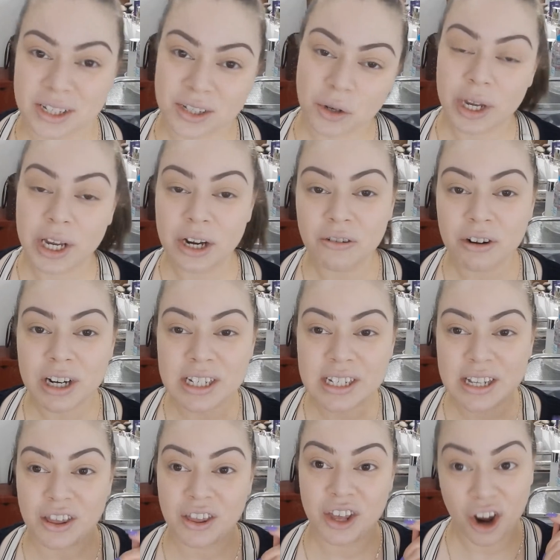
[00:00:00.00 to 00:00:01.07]
So here
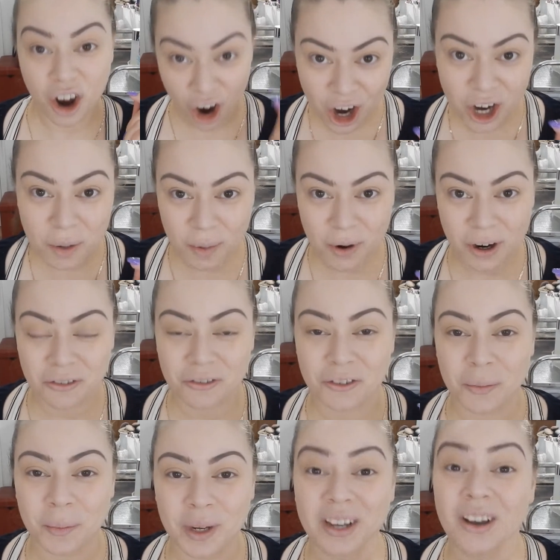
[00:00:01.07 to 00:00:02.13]
is the hard part
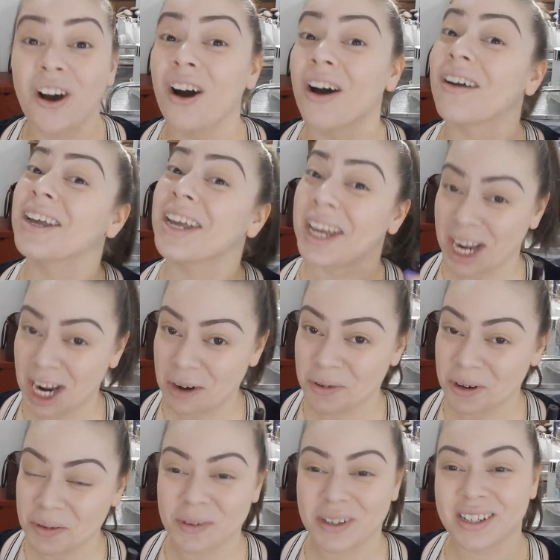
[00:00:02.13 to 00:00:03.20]
for me on
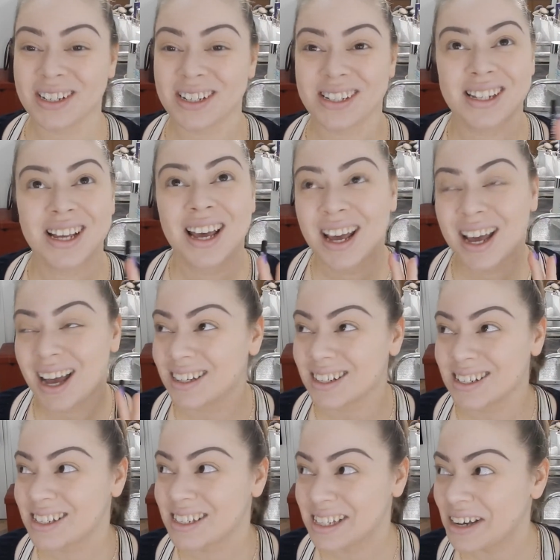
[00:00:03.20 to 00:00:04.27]
camera because I
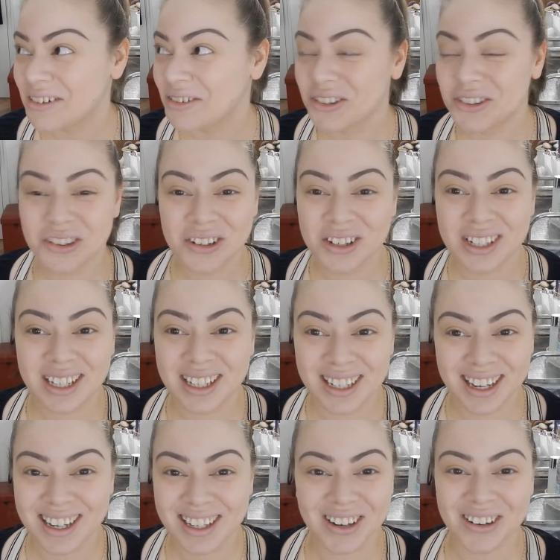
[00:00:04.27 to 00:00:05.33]
just never can
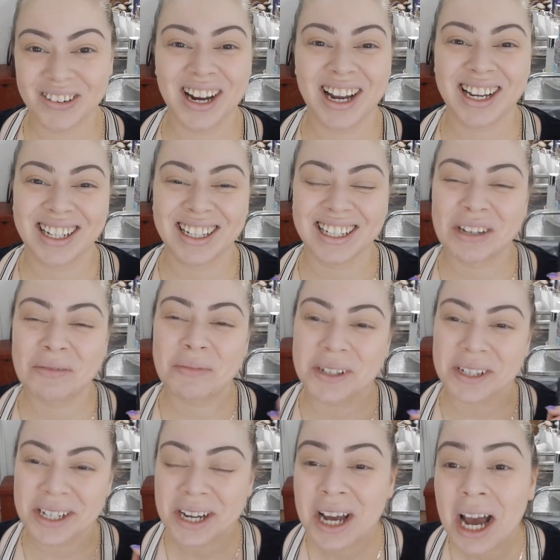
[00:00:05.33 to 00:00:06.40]
get it correctly,
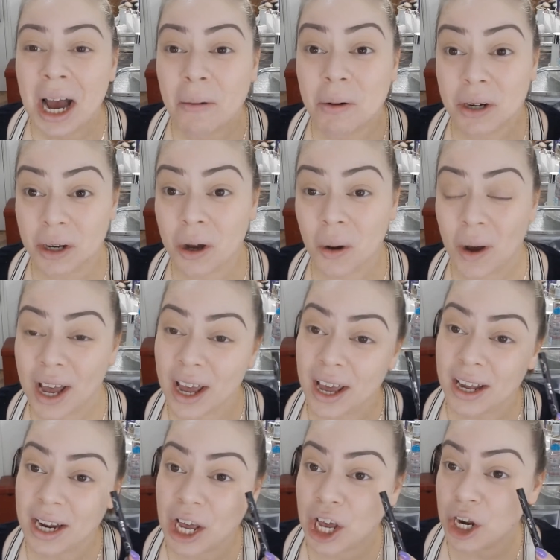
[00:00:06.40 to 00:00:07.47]
but I'm gonna go
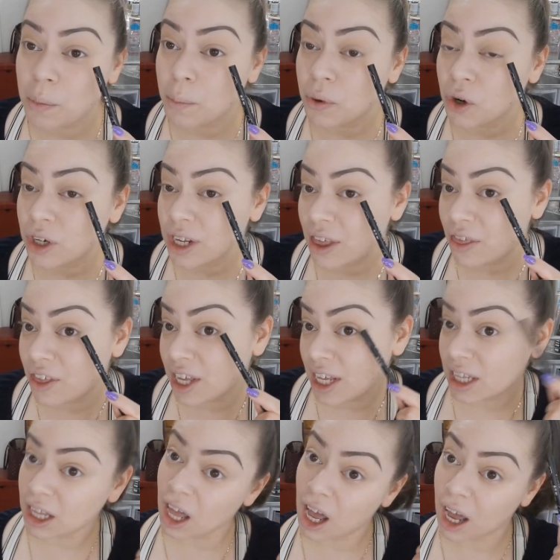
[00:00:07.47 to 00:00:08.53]
ahead and put the
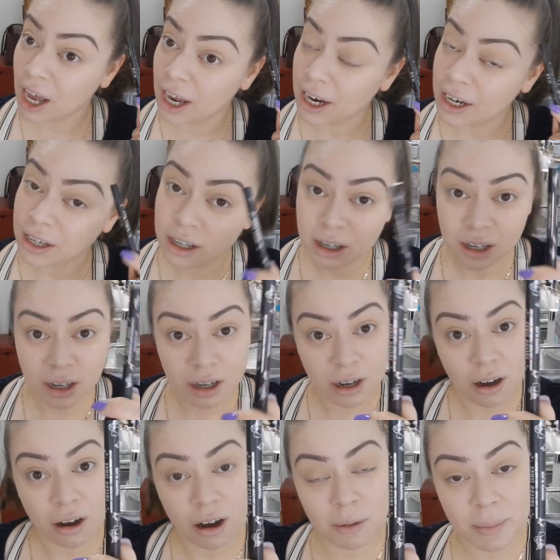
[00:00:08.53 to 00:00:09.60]
line
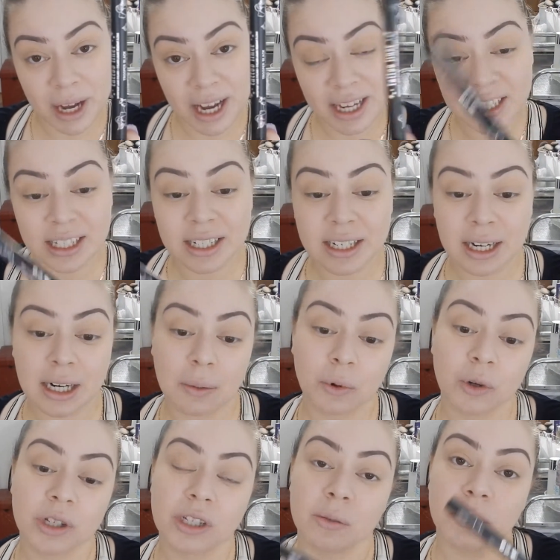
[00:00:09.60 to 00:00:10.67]
on my eyelid, and I'm going to be